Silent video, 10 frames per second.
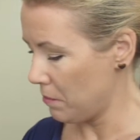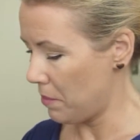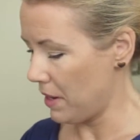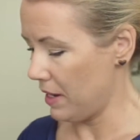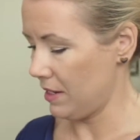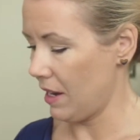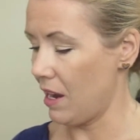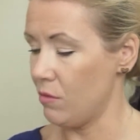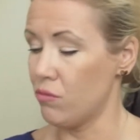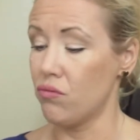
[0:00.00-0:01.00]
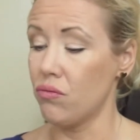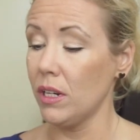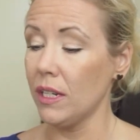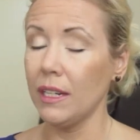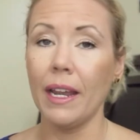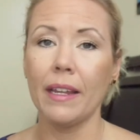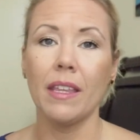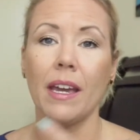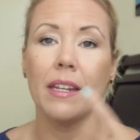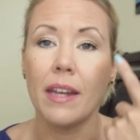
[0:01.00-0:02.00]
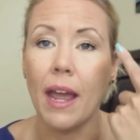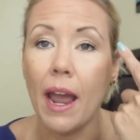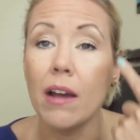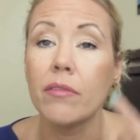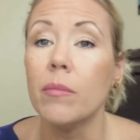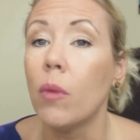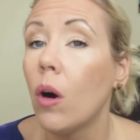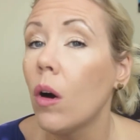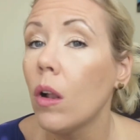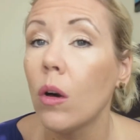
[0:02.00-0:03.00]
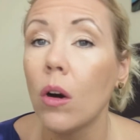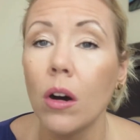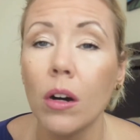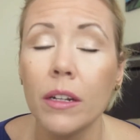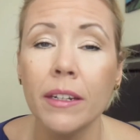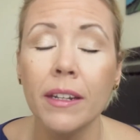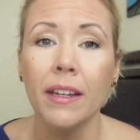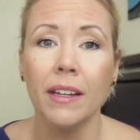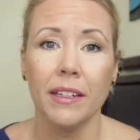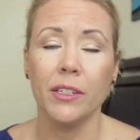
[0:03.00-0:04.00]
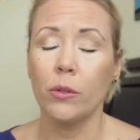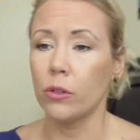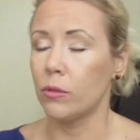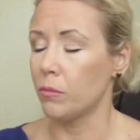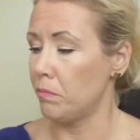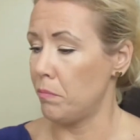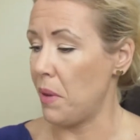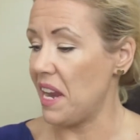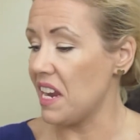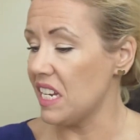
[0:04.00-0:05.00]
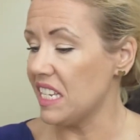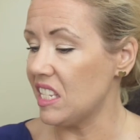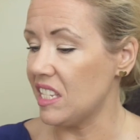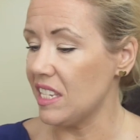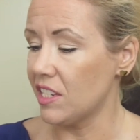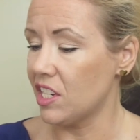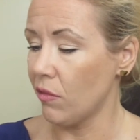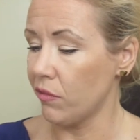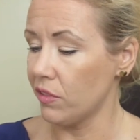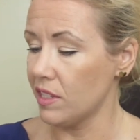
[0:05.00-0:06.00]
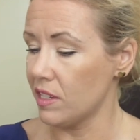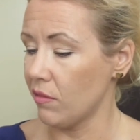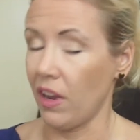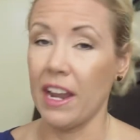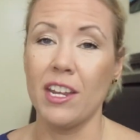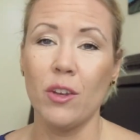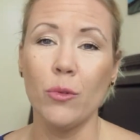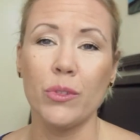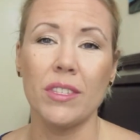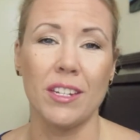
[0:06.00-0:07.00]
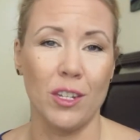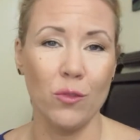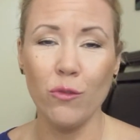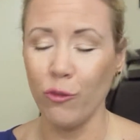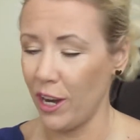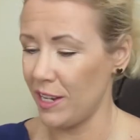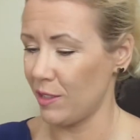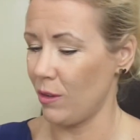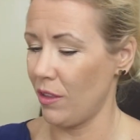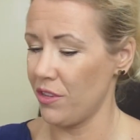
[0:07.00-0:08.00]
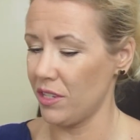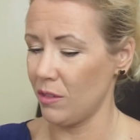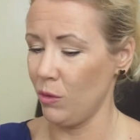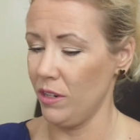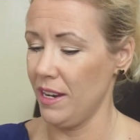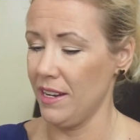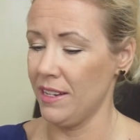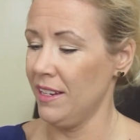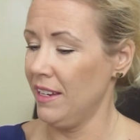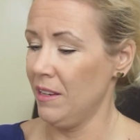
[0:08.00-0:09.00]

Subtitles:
But I really like that, and I have them all on. You could barely see a difference if I use the Too Faced or this one. And